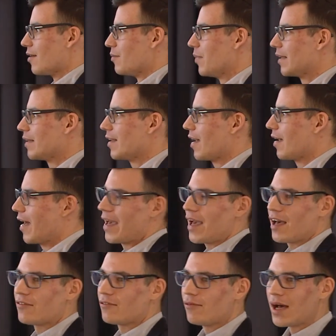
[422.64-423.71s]
But I
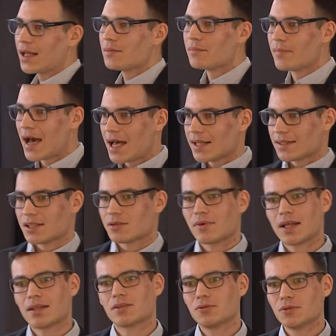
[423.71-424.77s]
have one bad and one